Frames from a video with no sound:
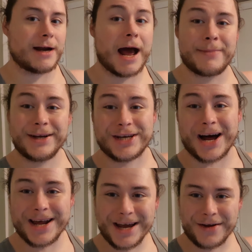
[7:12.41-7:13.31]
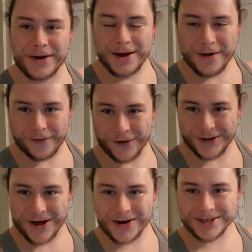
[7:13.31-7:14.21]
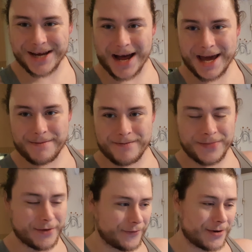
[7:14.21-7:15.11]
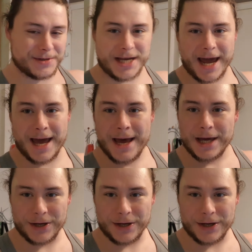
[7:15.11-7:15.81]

and I've been gunning for a long time for him to say,